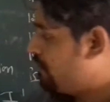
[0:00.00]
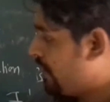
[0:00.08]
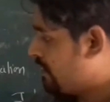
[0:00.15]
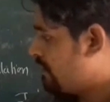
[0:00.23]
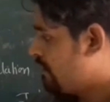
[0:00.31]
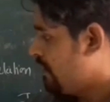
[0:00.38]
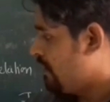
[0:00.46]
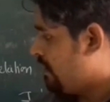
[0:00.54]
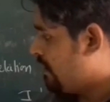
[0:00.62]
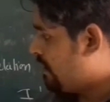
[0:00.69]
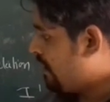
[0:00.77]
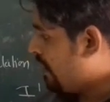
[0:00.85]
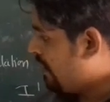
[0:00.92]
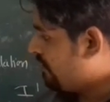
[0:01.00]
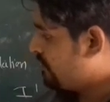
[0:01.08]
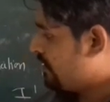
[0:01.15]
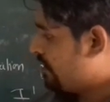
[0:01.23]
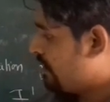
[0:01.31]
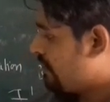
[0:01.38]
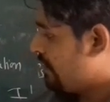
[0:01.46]
But
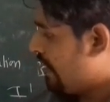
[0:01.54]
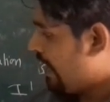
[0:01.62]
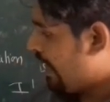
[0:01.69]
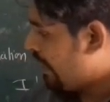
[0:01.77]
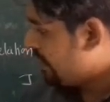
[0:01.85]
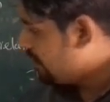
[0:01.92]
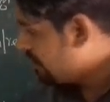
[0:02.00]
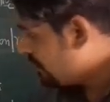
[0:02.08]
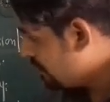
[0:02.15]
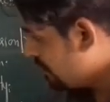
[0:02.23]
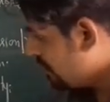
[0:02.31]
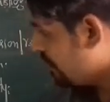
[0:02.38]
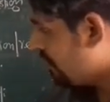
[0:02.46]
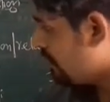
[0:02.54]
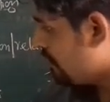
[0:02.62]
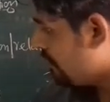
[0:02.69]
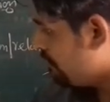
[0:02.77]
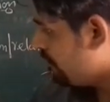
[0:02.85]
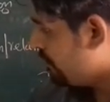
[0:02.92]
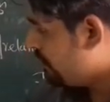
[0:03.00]
after and
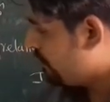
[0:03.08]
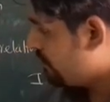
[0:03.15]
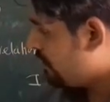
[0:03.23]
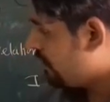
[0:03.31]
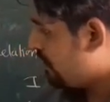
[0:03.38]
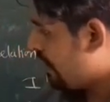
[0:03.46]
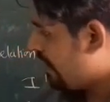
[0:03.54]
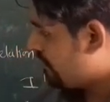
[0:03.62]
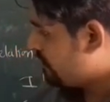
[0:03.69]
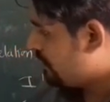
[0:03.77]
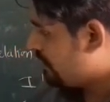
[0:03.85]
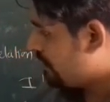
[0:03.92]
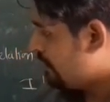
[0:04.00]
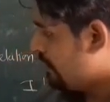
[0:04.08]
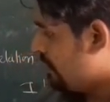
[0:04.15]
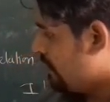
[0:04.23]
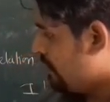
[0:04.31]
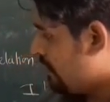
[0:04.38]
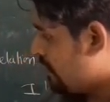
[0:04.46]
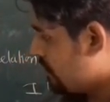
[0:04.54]
after
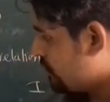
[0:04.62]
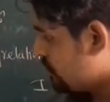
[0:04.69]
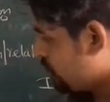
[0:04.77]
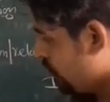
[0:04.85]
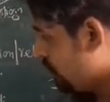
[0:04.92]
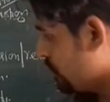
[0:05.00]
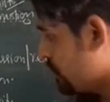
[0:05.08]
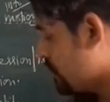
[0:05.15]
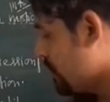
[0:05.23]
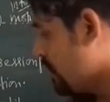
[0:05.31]
shows